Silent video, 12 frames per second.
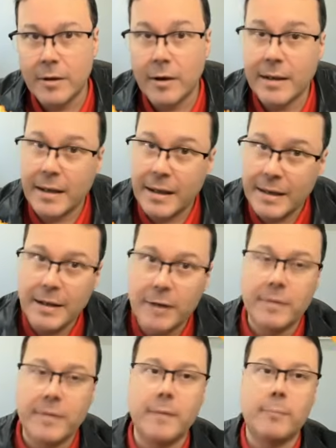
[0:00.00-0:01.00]
Okay,
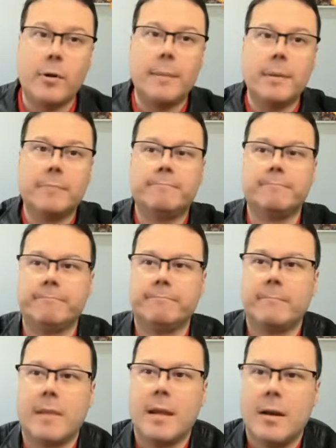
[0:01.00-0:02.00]
now it's a problem.
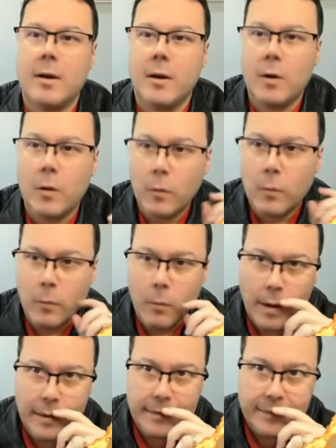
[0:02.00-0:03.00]

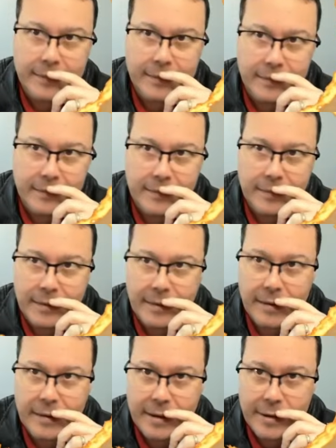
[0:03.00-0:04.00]
What
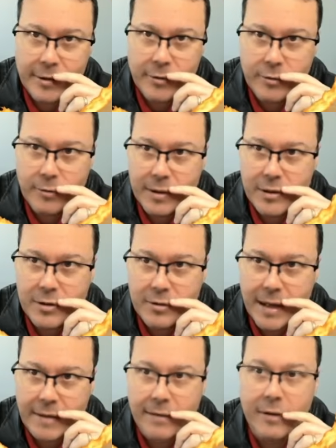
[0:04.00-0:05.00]
are you going to get?